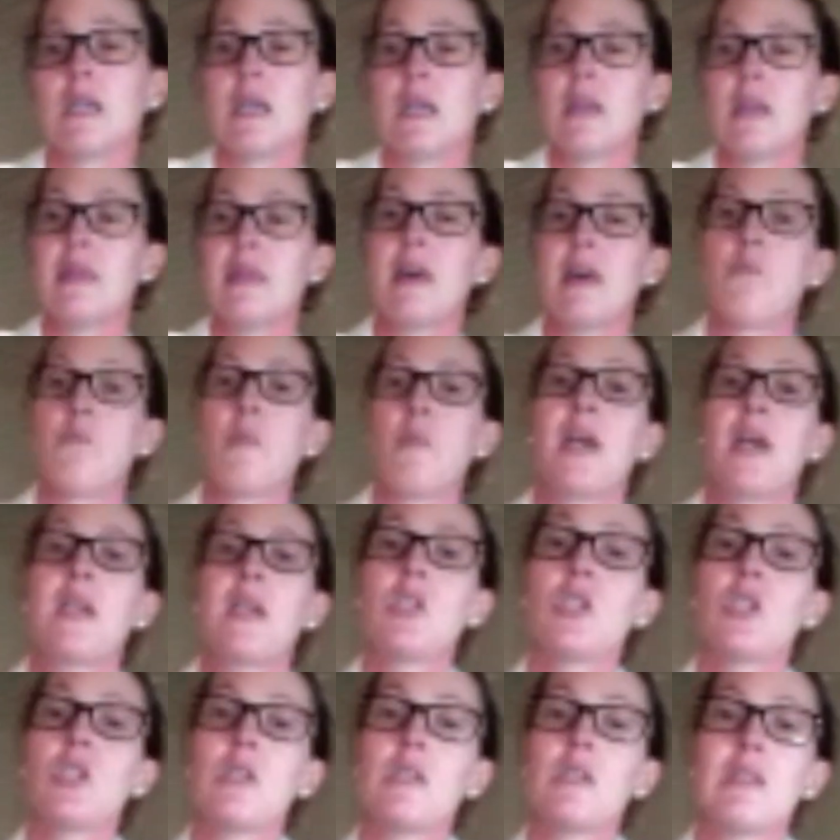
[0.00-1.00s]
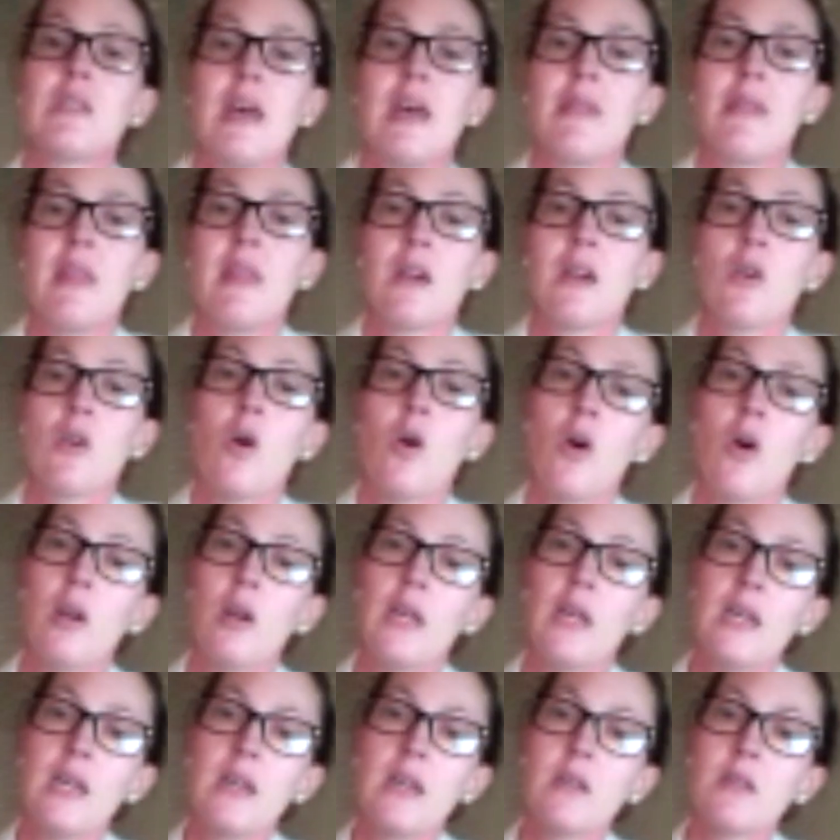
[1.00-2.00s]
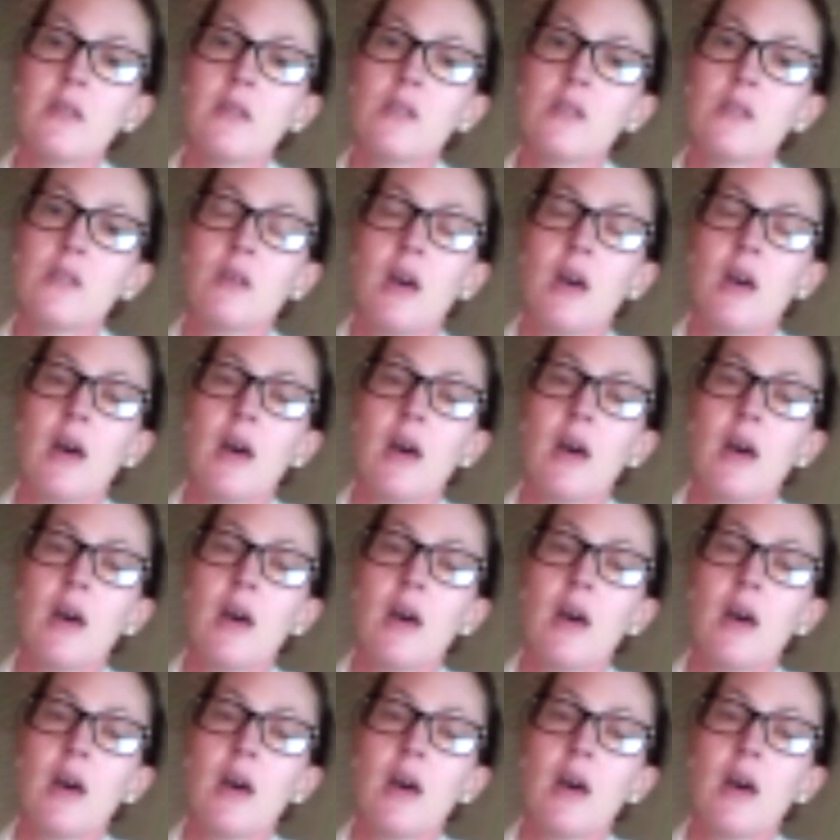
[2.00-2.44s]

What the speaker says: their managers and their colleagues